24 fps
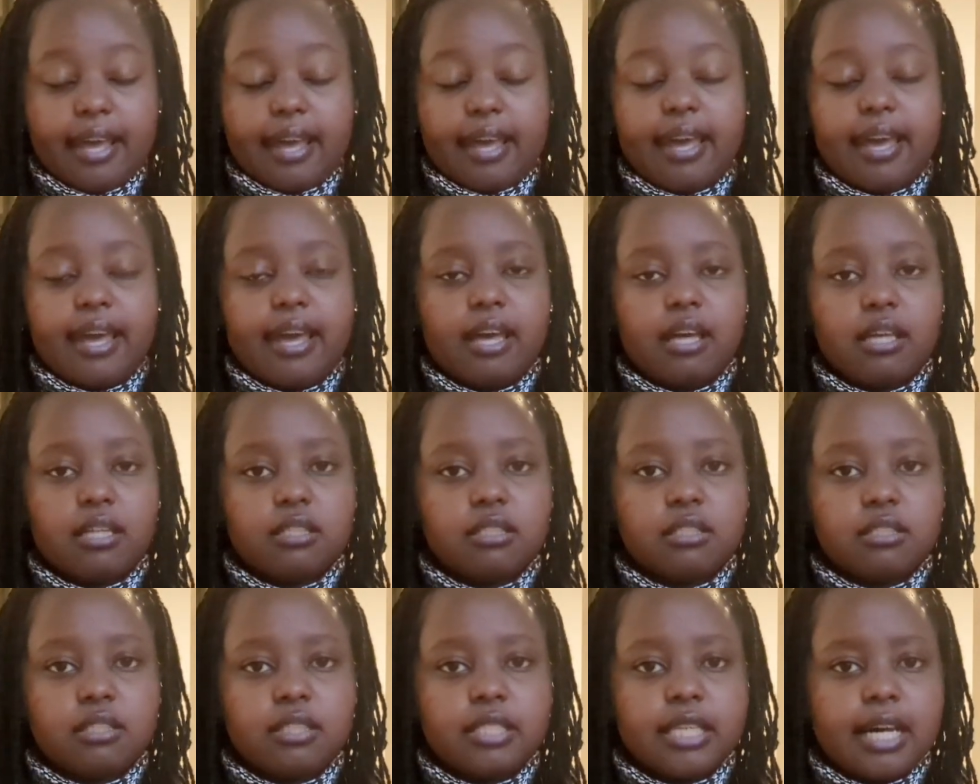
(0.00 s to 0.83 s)

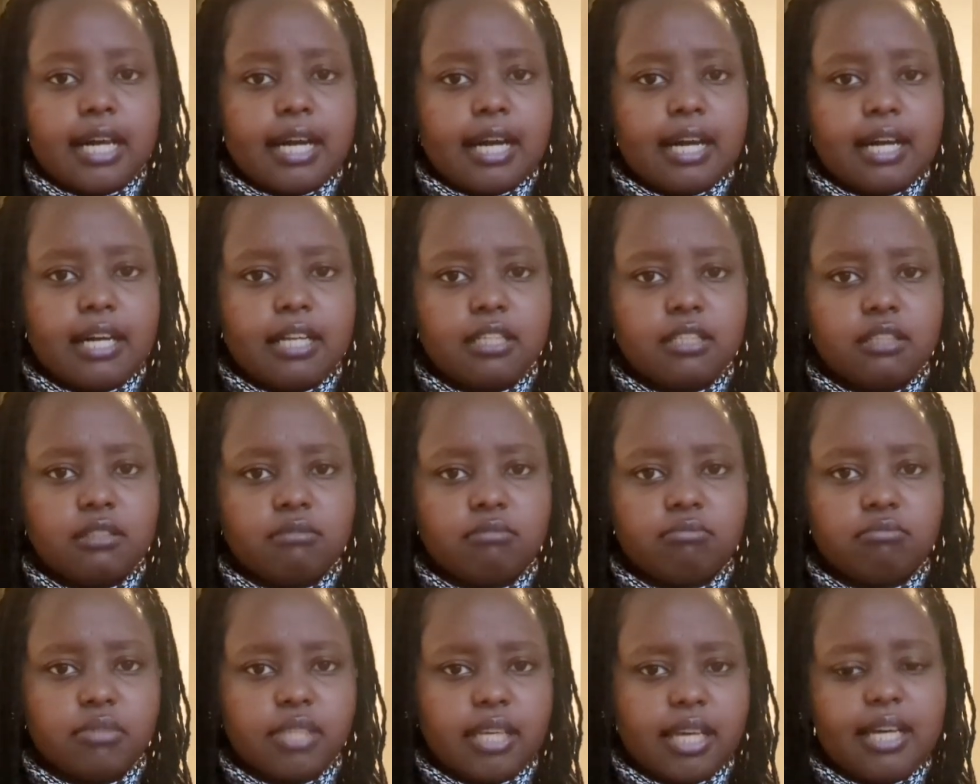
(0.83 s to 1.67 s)
and
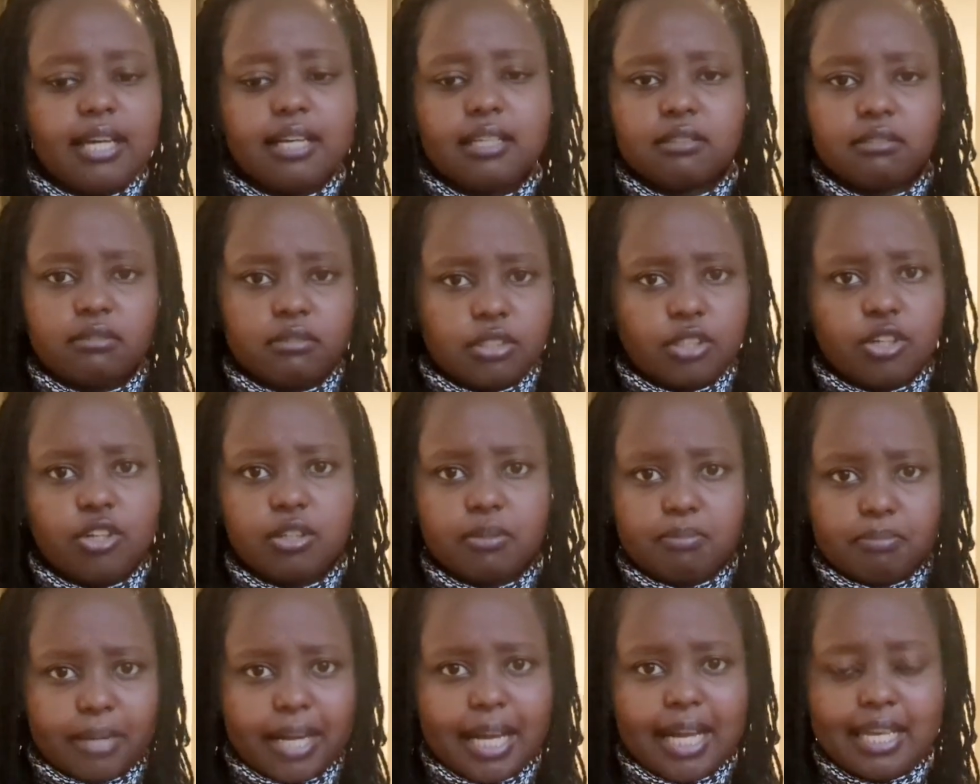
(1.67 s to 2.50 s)

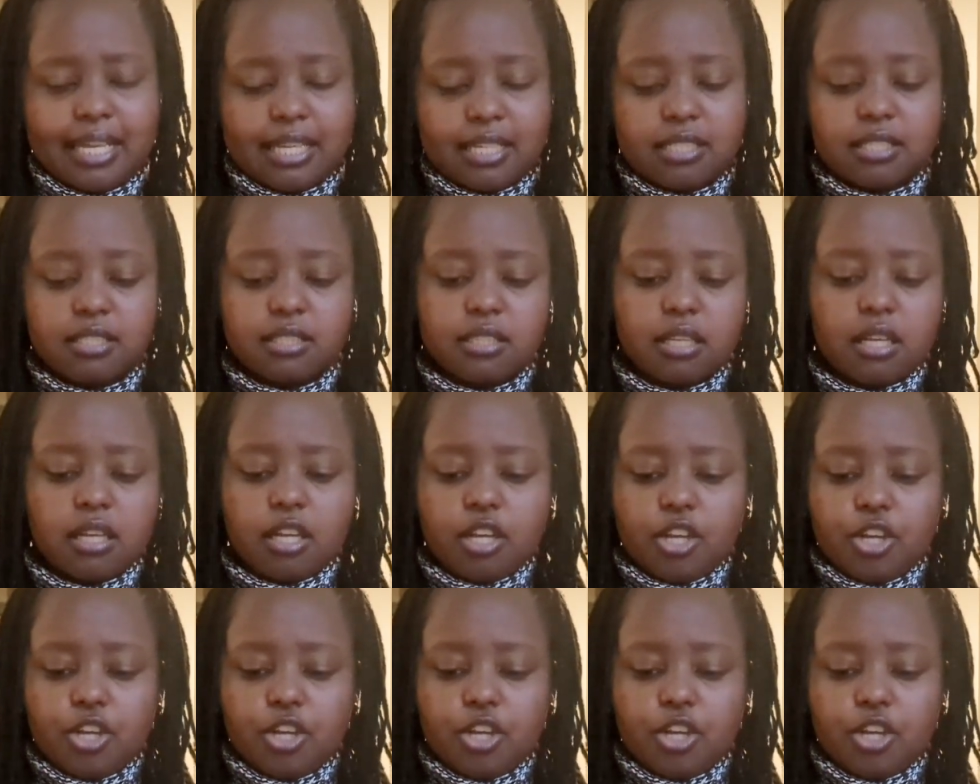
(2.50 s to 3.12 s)
not biased.